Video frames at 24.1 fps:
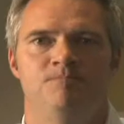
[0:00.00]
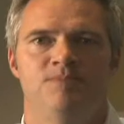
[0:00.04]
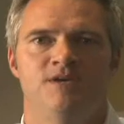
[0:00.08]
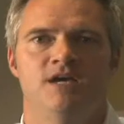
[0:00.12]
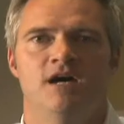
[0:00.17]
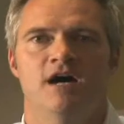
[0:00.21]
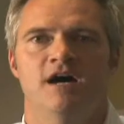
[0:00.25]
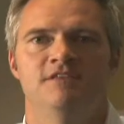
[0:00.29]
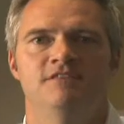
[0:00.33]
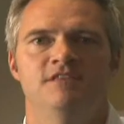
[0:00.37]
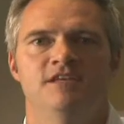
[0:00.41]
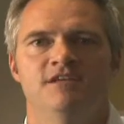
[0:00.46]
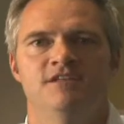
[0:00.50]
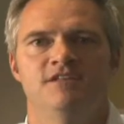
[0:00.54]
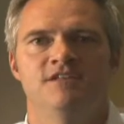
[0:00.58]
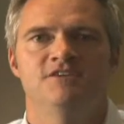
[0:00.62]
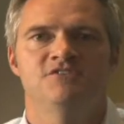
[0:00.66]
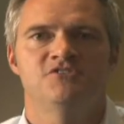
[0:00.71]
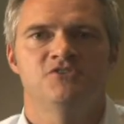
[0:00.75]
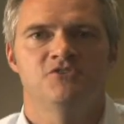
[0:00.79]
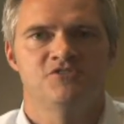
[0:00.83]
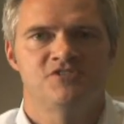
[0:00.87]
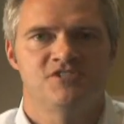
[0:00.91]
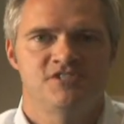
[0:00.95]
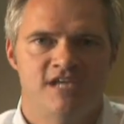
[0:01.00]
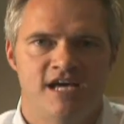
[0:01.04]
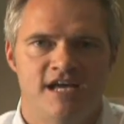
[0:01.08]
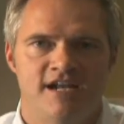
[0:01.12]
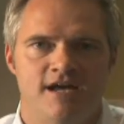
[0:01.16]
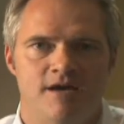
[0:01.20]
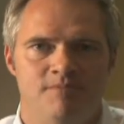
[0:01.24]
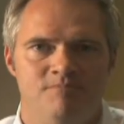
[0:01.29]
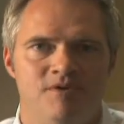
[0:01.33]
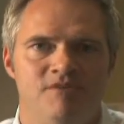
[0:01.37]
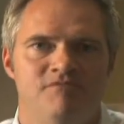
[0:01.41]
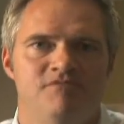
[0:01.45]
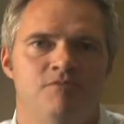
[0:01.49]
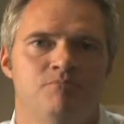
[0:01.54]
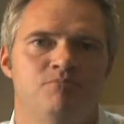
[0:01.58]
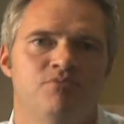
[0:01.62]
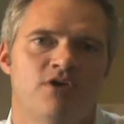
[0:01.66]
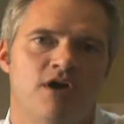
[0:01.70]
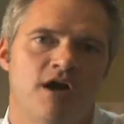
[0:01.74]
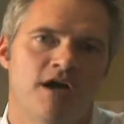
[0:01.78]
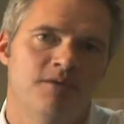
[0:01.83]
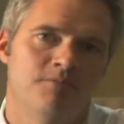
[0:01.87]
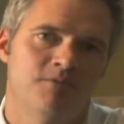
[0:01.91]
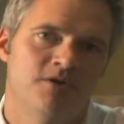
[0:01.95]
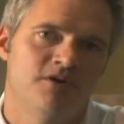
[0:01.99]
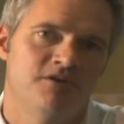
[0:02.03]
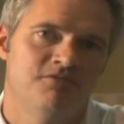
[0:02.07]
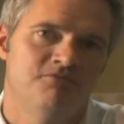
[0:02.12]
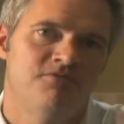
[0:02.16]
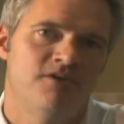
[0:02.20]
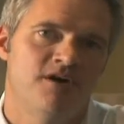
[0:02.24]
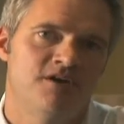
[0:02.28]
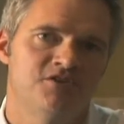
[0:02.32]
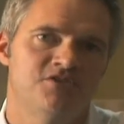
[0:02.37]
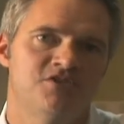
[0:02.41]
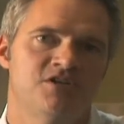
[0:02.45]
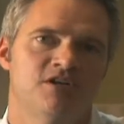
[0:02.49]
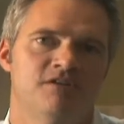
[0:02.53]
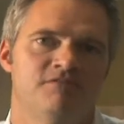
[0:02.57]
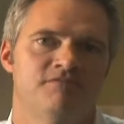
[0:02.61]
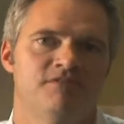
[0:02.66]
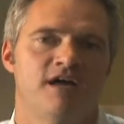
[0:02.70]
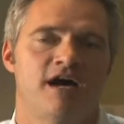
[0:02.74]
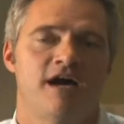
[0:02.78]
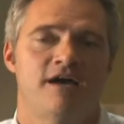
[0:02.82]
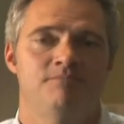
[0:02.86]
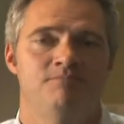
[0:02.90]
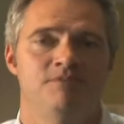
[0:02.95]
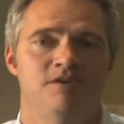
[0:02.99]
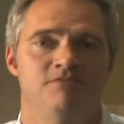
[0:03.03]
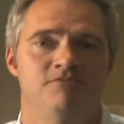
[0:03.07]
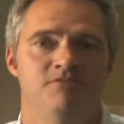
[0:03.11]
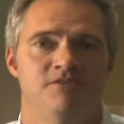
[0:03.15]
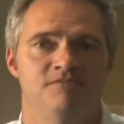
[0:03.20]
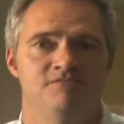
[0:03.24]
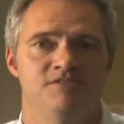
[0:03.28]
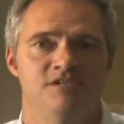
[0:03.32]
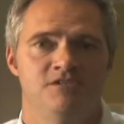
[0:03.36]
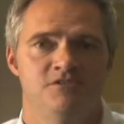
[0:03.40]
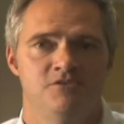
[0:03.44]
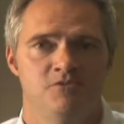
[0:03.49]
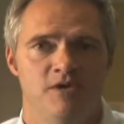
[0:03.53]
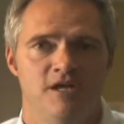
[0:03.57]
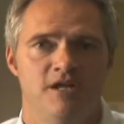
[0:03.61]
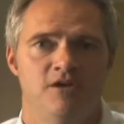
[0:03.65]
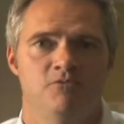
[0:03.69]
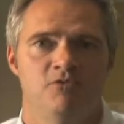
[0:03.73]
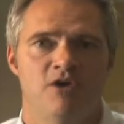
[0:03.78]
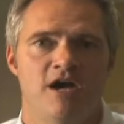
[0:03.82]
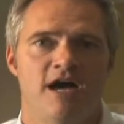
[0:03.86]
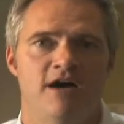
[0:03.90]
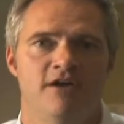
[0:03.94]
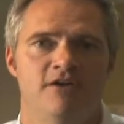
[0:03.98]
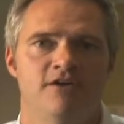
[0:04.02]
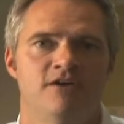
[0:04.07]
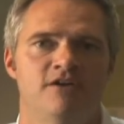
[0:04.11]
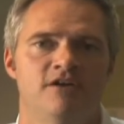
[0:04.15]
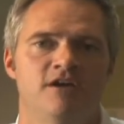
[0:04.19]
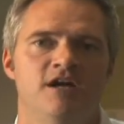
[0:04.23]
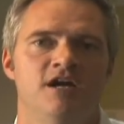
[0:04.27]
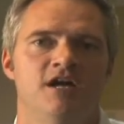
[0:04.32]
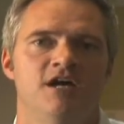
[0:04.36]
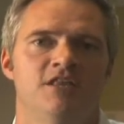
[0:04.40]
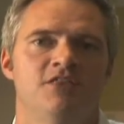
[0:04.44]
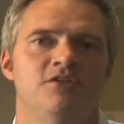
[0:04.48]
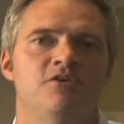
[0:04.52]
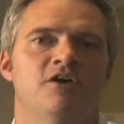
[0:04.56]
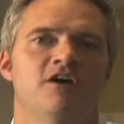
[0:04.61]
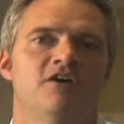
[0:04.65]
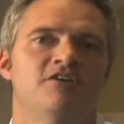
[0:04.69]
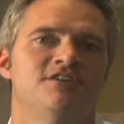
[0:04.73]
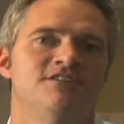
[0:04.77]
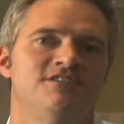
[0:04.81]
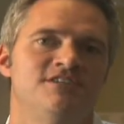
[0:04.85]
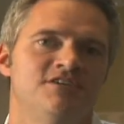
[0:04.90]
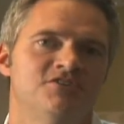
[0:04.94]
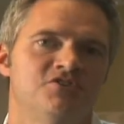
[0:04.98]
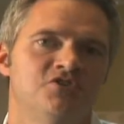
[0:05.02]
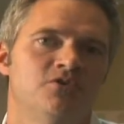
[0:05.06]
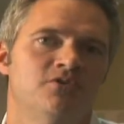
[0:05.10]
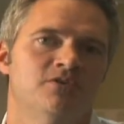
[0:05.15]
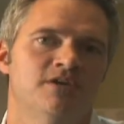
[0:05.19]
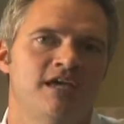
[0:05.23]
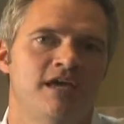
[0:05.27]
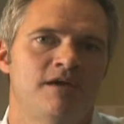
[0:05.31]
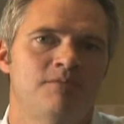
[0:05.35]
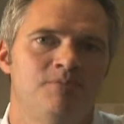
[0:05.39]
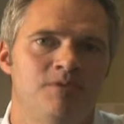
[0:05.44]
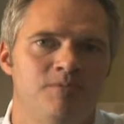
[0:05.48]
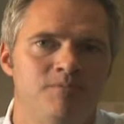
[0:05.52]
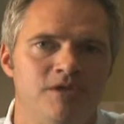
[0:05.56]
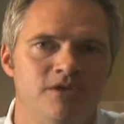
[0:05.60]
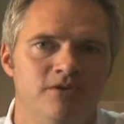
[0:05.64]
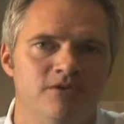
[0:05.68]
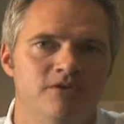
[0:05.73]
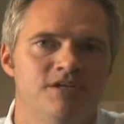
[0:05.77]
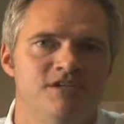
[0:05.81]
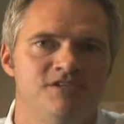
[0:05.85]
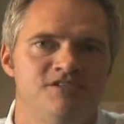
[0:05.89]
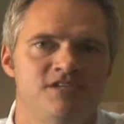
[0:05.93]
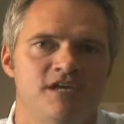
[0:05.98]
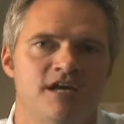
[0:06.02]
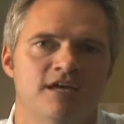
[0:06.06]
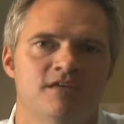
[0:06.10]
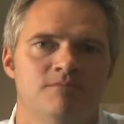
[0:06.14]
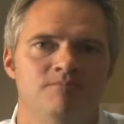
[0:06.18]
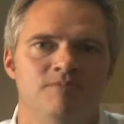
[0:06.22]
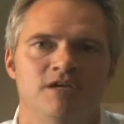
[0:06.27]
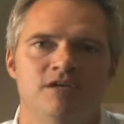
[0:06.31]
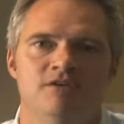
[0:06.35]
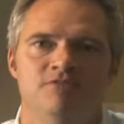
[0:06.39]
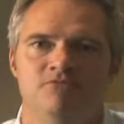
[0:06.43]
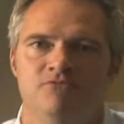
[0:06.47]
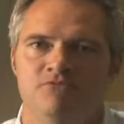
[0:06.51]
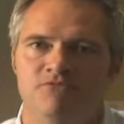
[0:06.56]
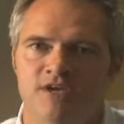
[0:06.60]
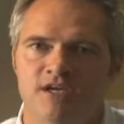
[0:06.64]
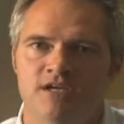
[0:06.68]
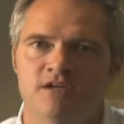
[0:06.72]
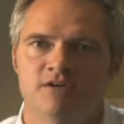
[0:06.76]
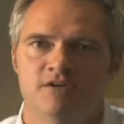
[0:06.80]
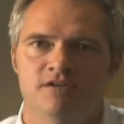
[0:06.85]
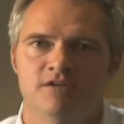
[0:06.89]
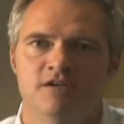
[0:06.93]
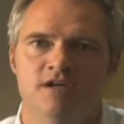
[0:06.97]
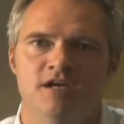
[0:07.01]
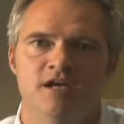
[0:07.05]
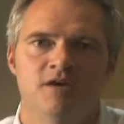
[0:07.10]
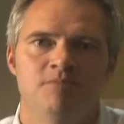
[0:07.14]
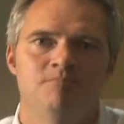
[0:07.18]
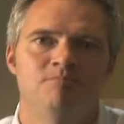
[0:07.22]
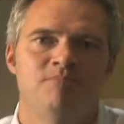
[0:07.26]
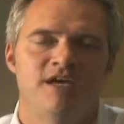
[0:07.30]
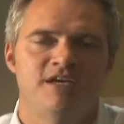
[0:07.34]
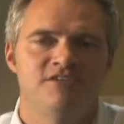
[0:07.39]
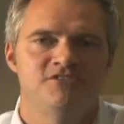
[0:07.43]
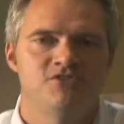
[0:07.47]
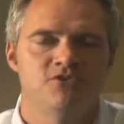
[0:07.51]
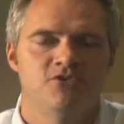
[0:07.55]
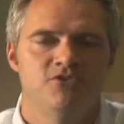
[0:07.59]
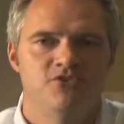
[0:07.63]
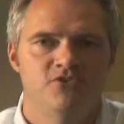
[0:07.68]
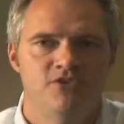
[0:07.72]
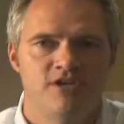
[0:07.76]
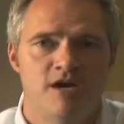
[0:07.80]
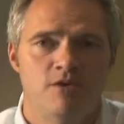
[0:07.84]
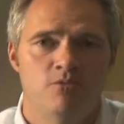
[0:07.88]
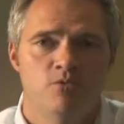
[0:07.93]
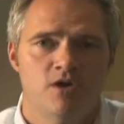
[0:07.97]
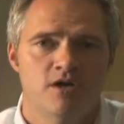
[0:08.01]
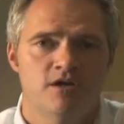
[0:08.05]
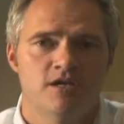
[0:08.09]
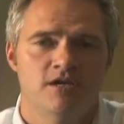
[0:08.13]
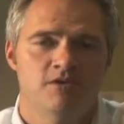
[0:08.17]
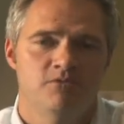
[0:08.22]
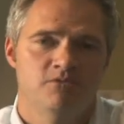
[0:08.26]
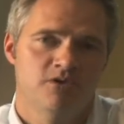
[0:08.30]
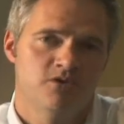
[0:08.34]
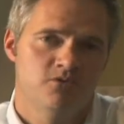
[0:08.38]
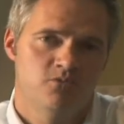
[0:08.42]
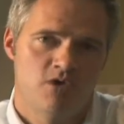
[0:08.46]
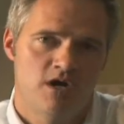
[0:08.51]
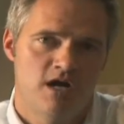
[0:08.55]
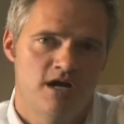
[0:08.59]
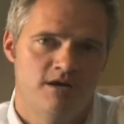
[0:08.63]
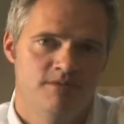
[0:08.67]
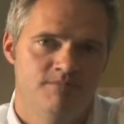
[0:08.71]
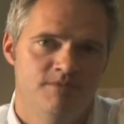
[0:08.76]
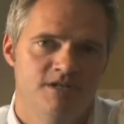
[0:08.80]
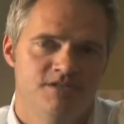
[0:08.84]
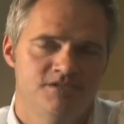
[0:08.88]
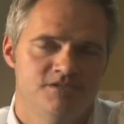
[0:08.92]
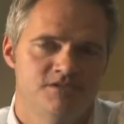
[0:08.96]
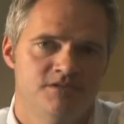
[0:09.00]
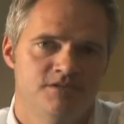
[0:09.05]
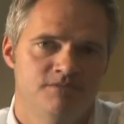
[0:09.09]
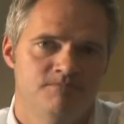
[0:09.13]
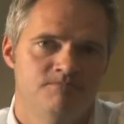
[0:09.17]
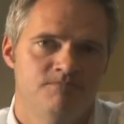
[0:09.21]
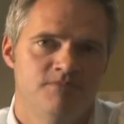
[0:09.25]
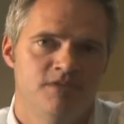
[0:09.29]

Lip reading: Beyond the initial setup of the primary function of the IP5280 router, there are additional capabilities that can be configured based on your networking requirements.